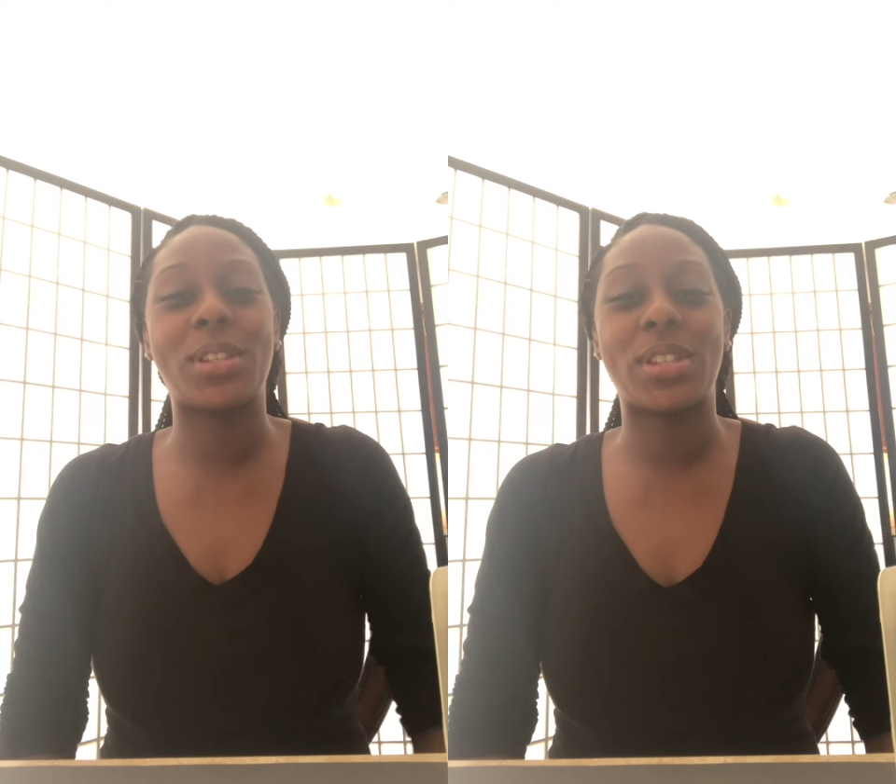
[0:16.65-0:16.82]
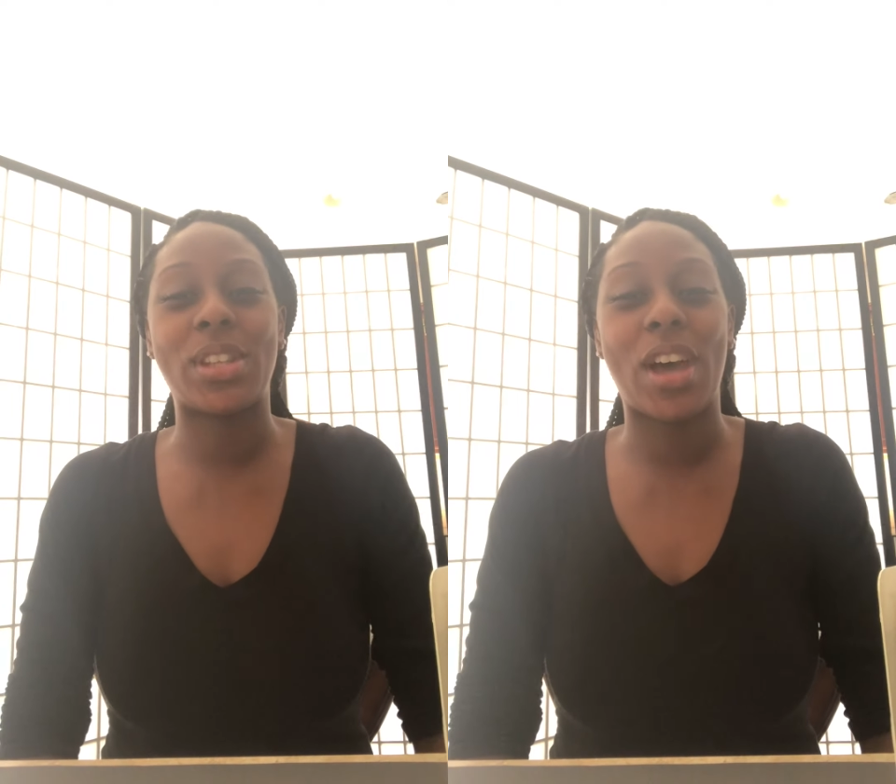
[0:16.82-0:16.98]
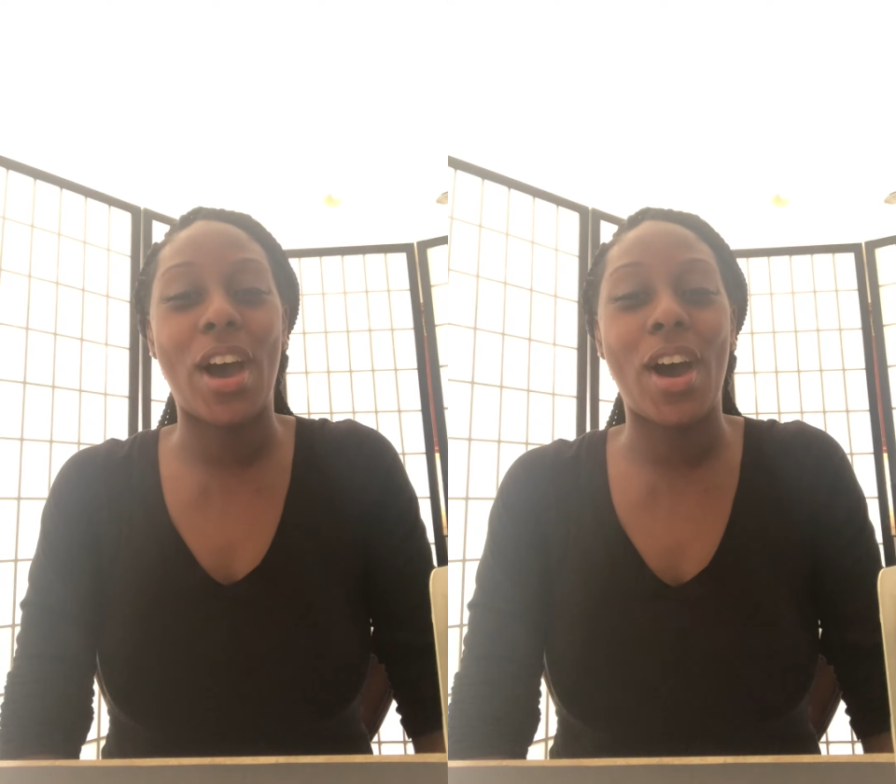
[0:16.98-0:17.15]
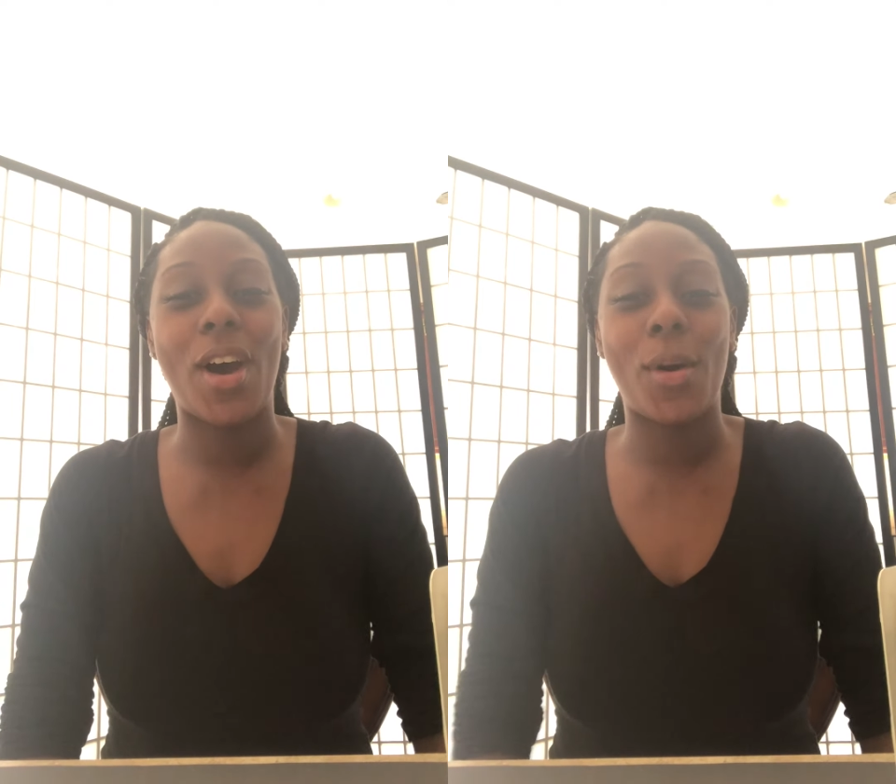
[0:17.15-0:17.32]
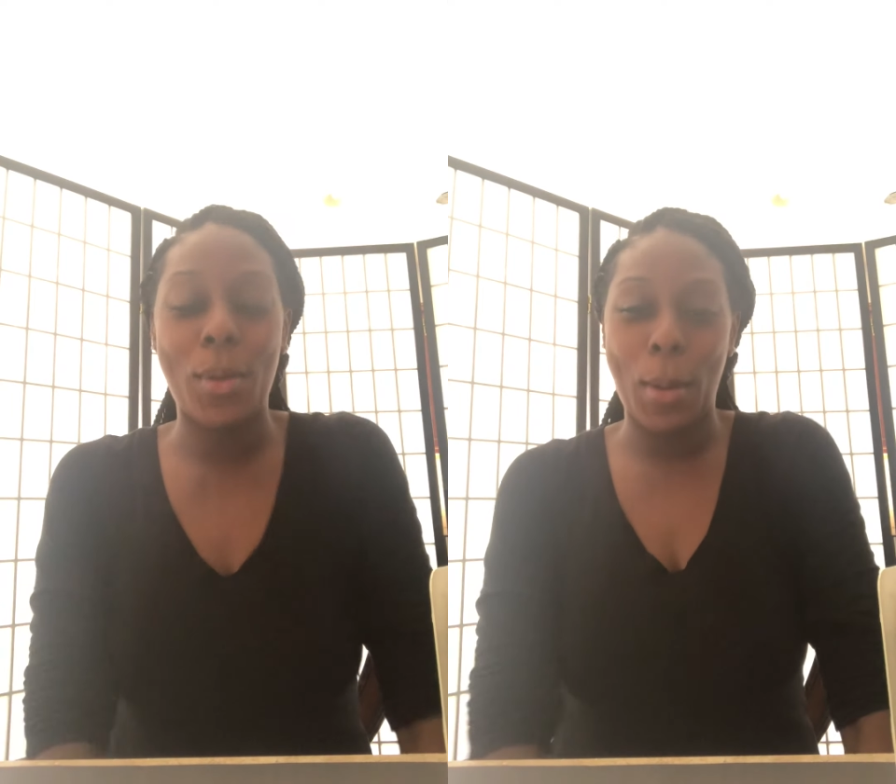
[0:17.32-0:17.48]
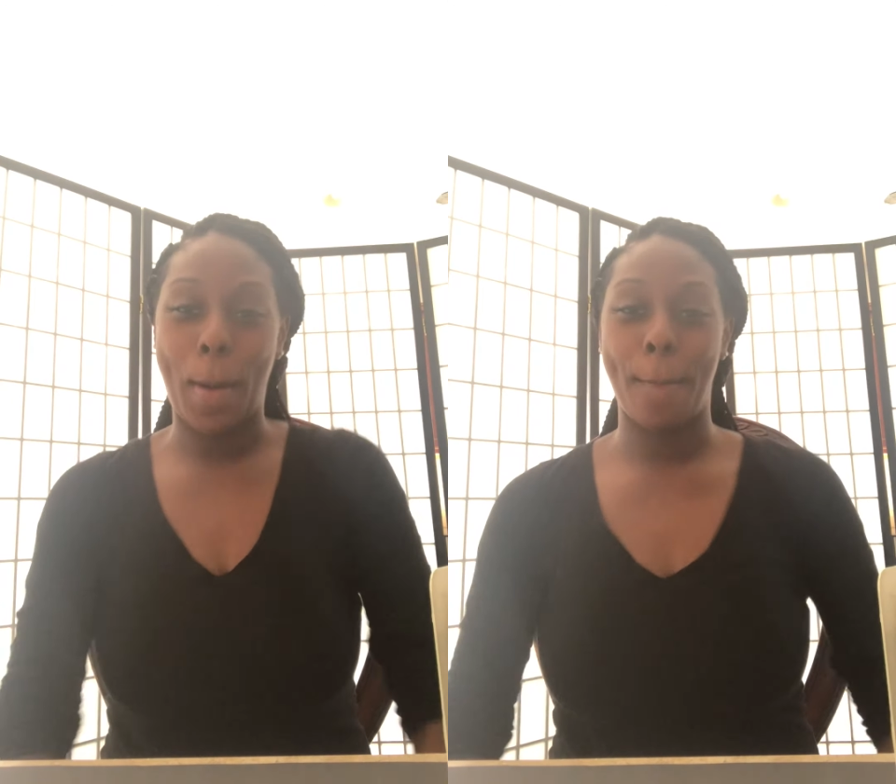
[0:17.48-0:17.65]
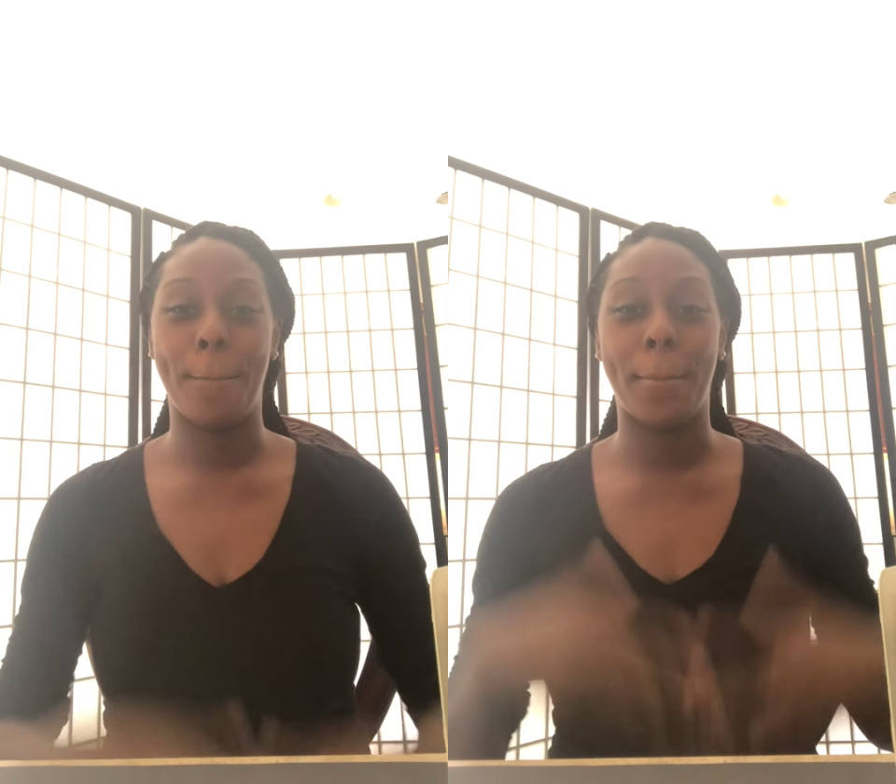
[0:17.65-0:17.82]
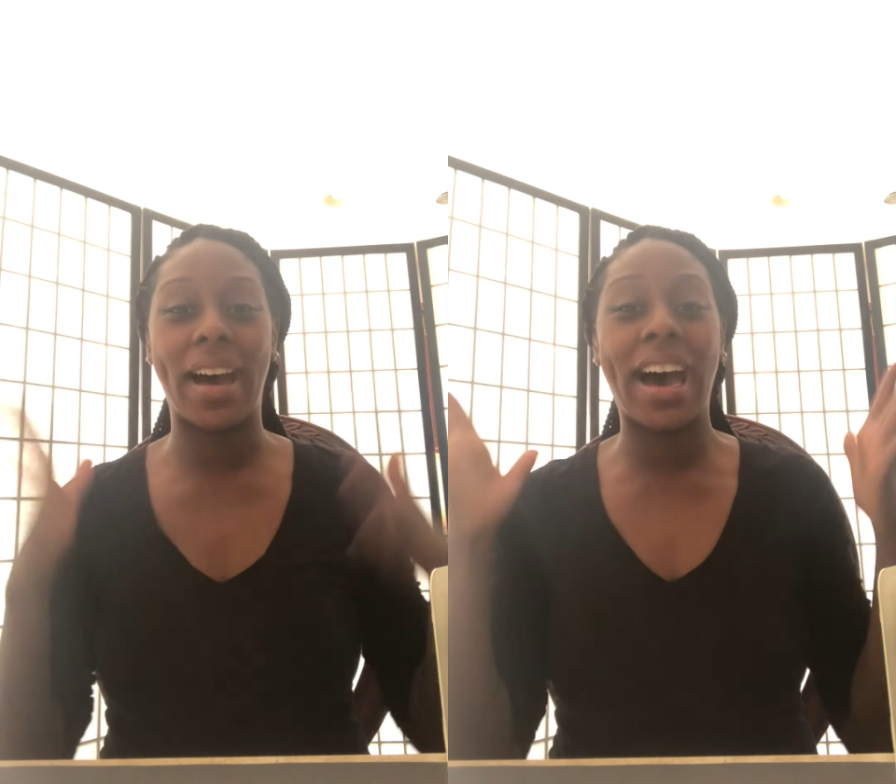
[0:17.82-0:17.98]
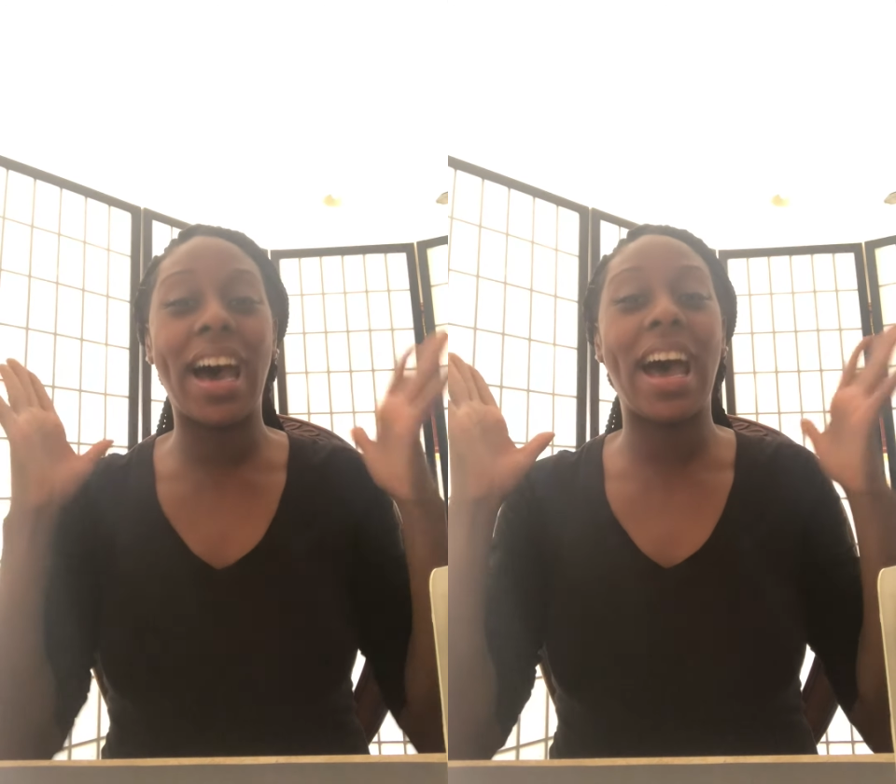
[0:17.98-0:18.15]
so
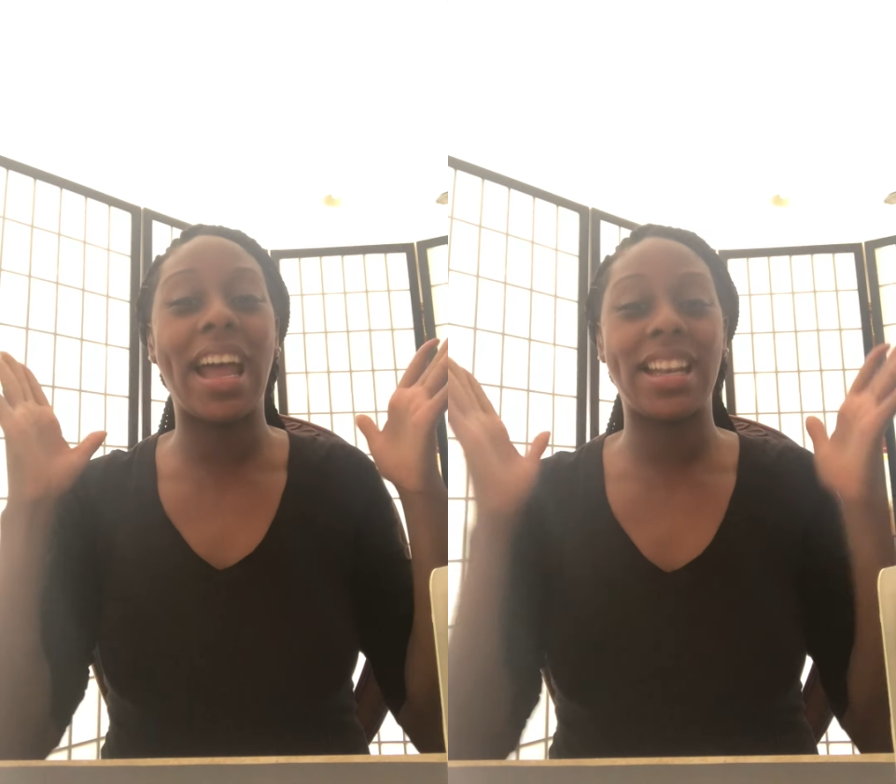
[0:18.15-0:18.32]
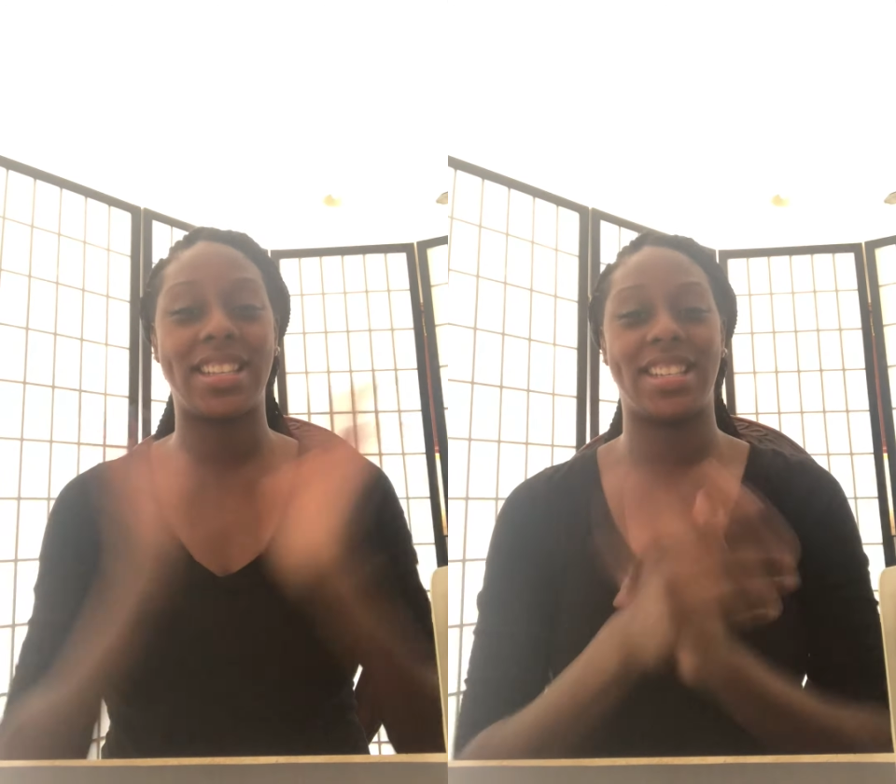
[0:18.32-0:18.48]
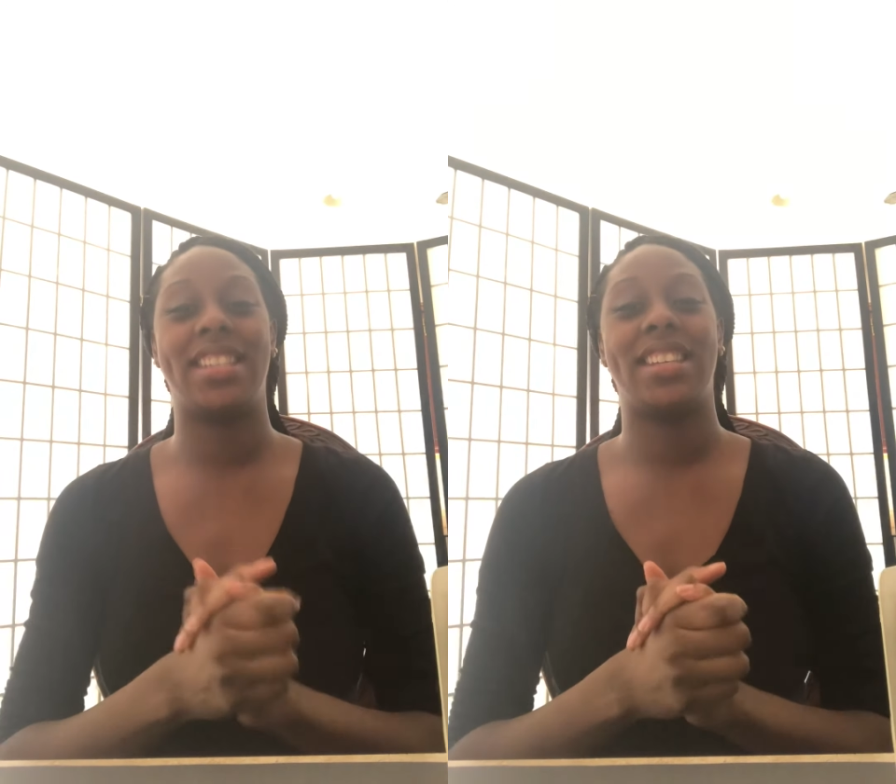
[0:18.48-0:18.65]
much.